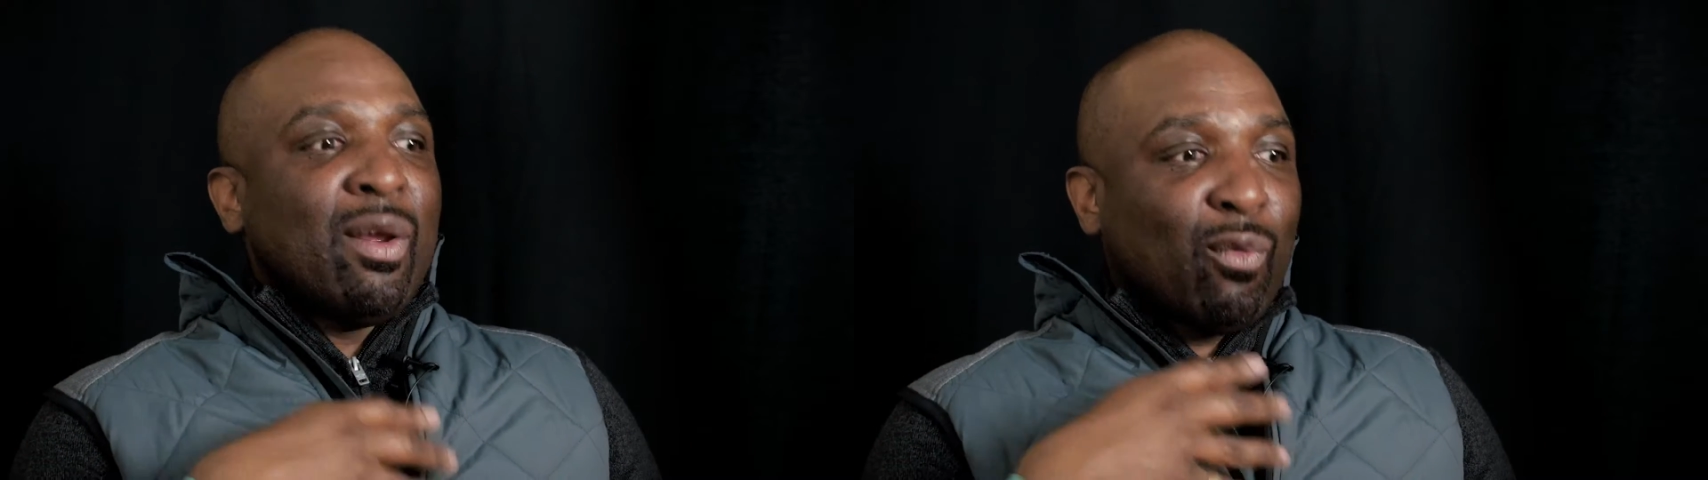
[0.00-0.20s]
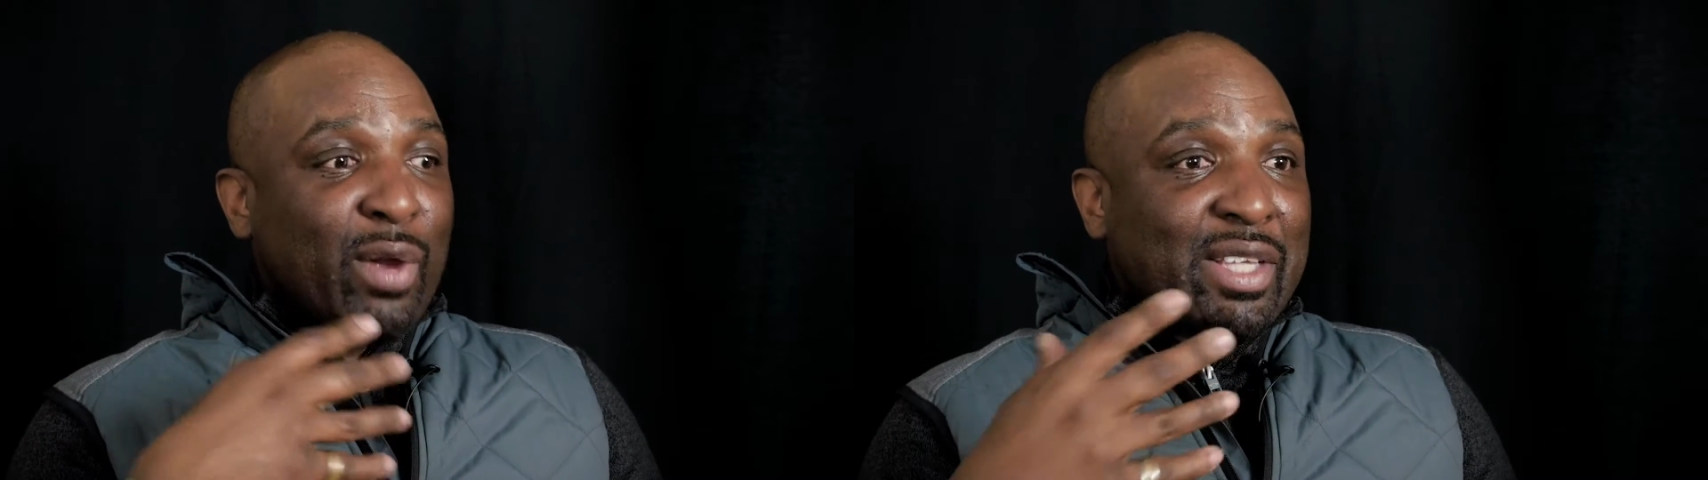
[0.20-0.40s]

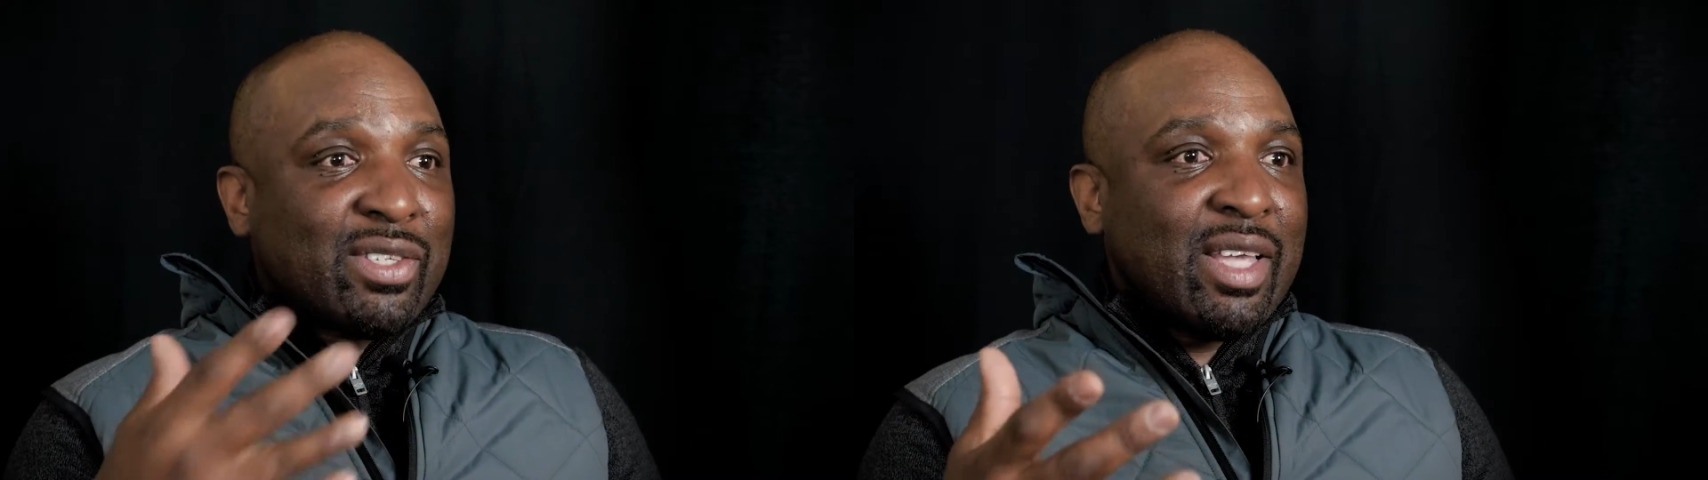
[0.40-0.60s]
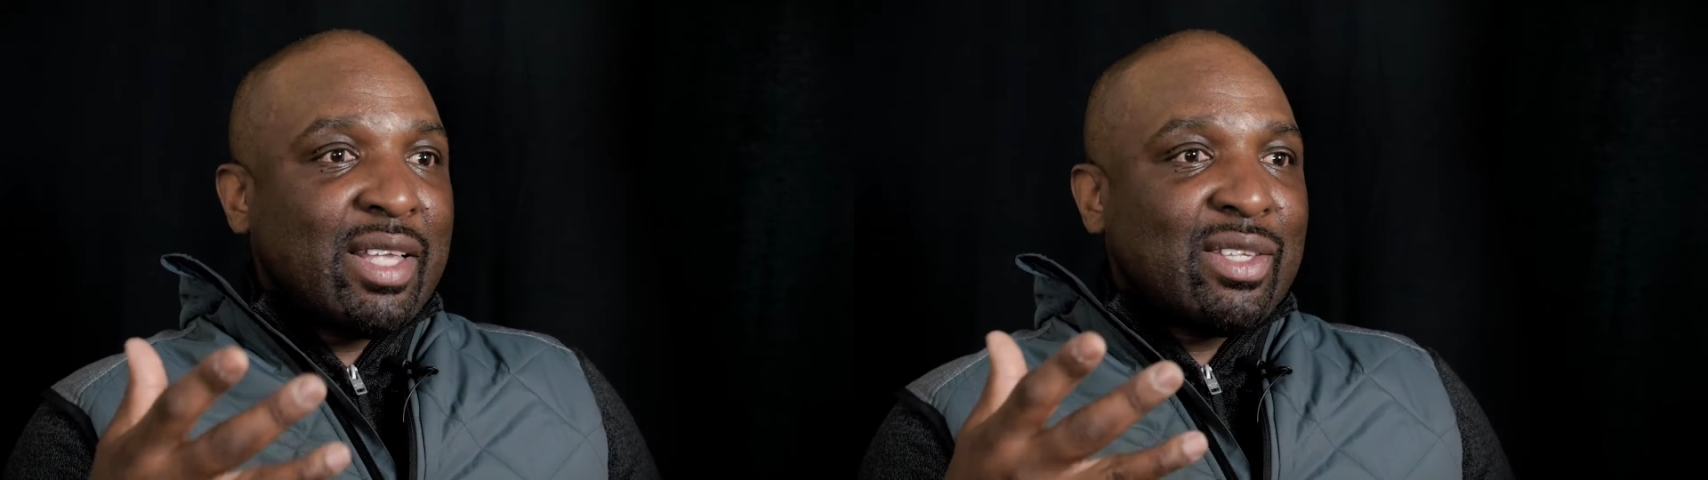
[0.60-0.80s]

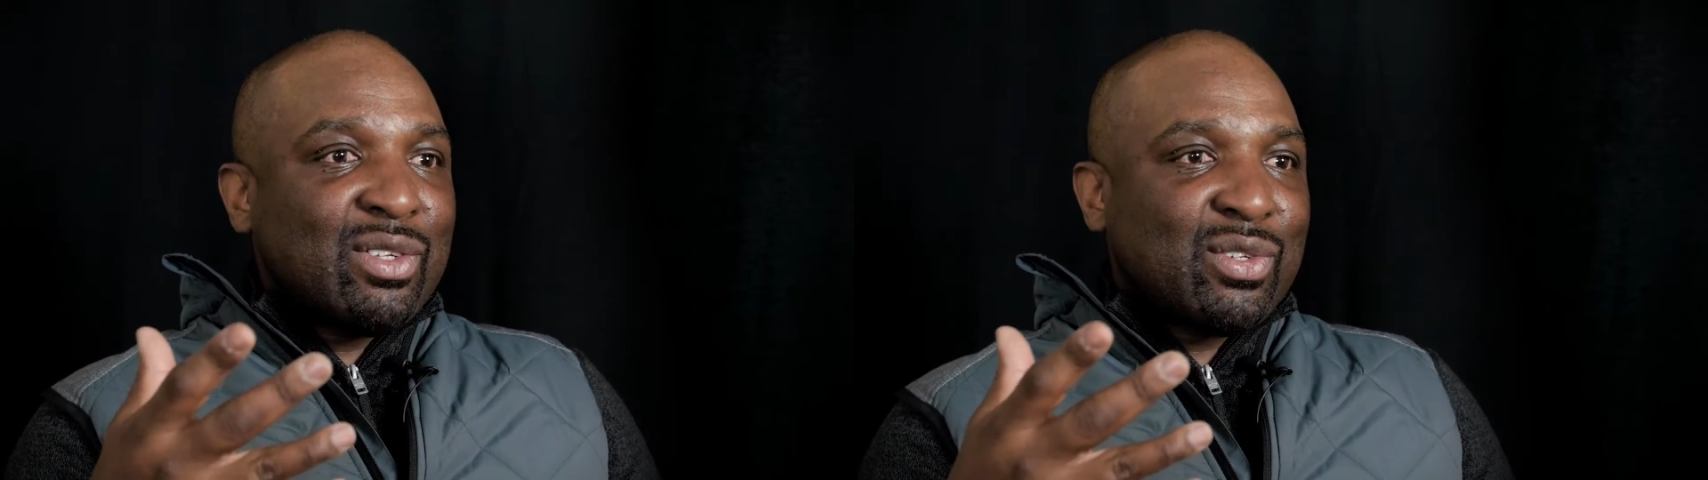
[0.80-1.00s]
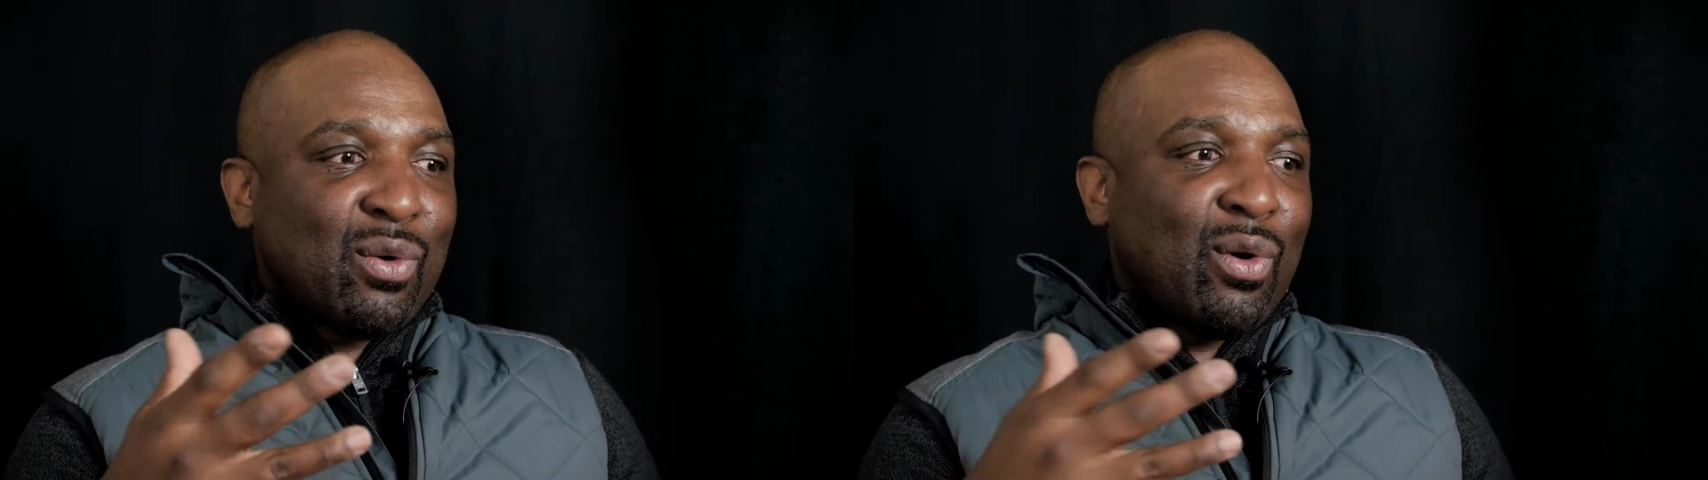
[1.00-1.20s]

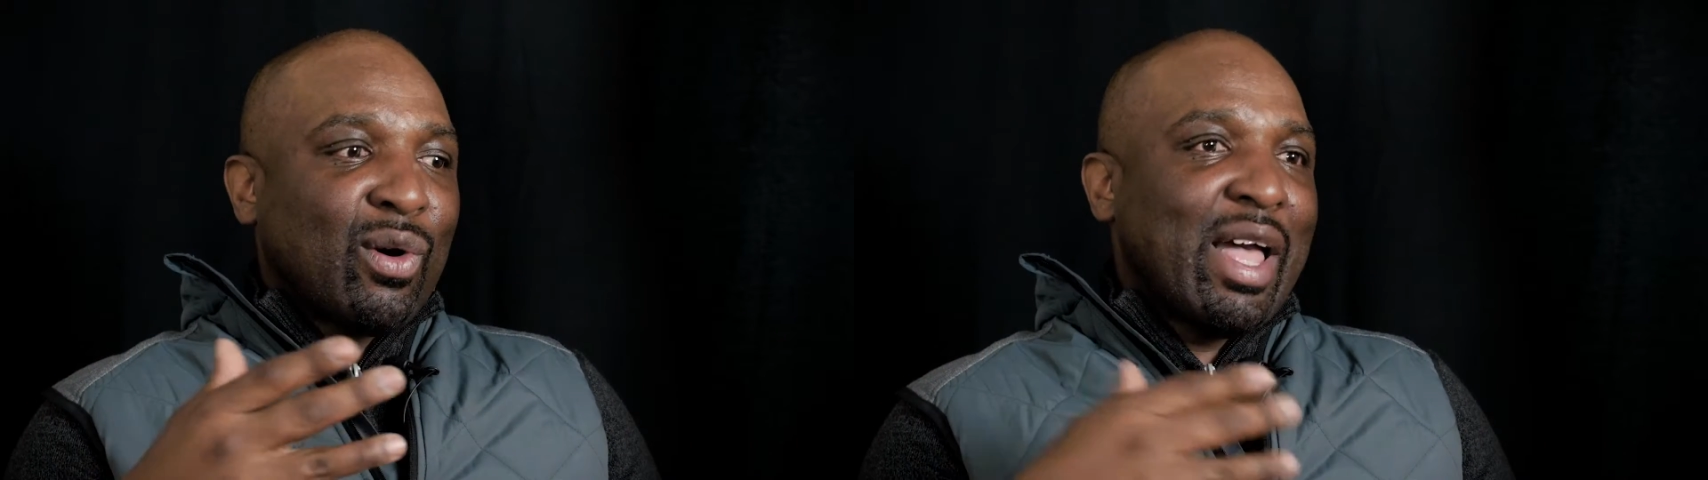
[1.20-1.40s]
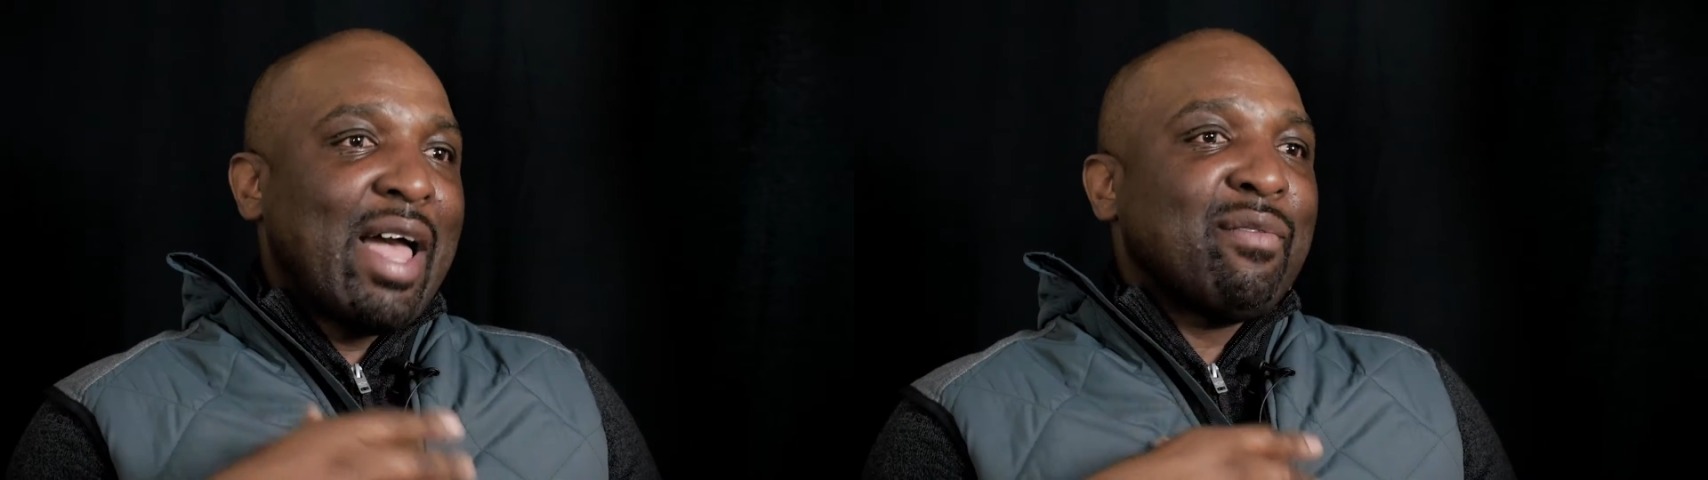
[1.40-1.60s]
resentence or
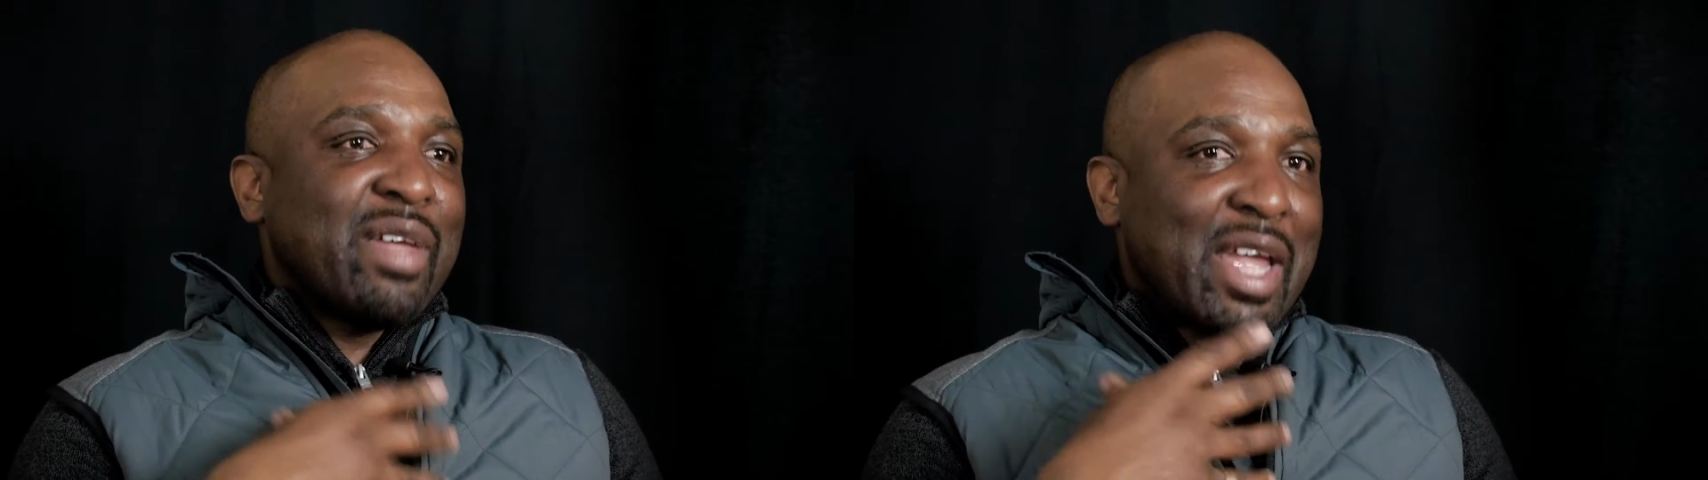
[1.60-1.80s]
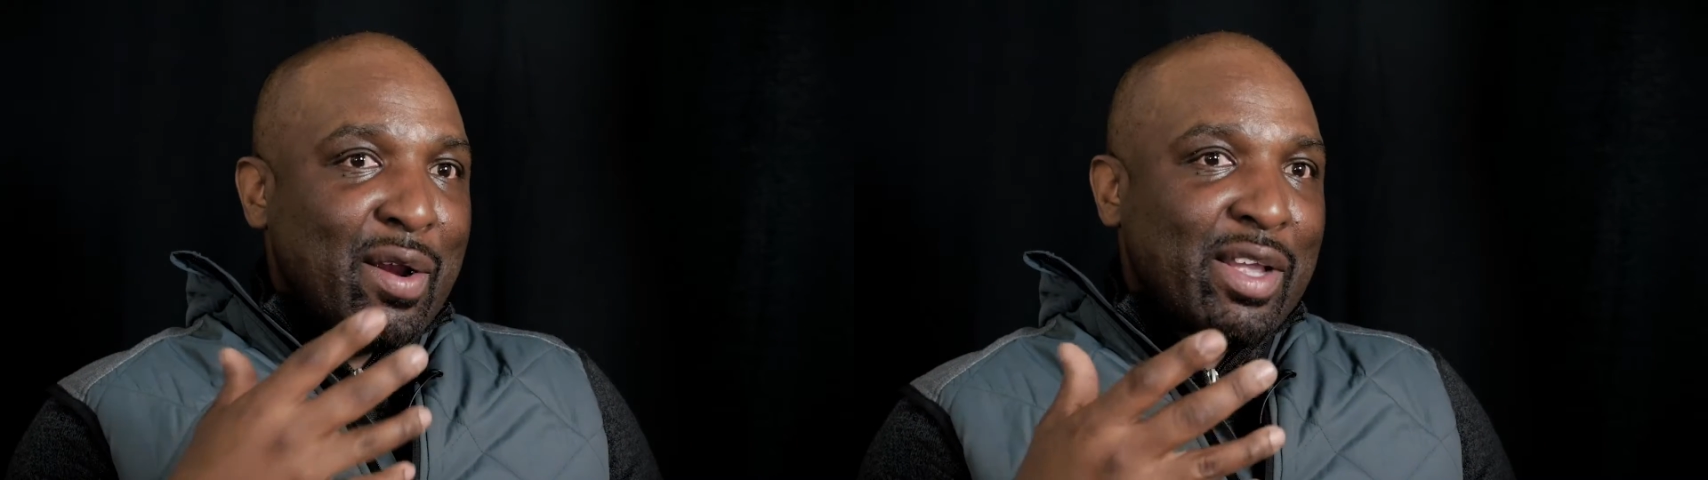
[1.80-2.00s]
have
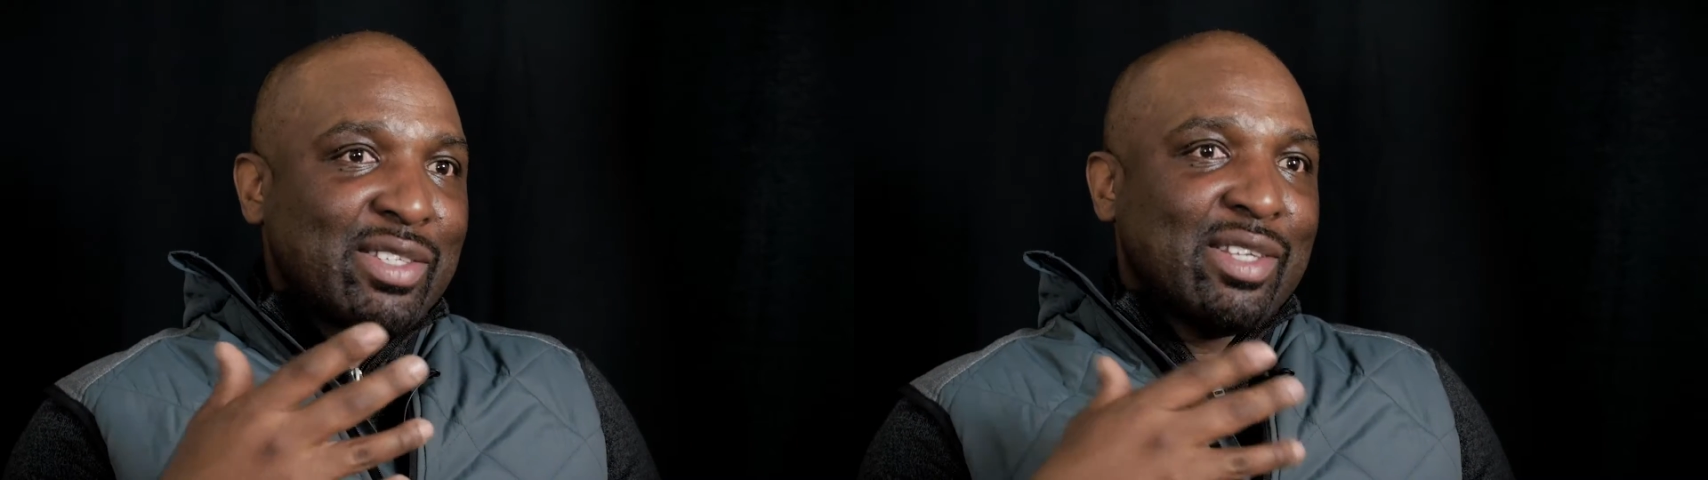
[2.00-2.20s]
hearings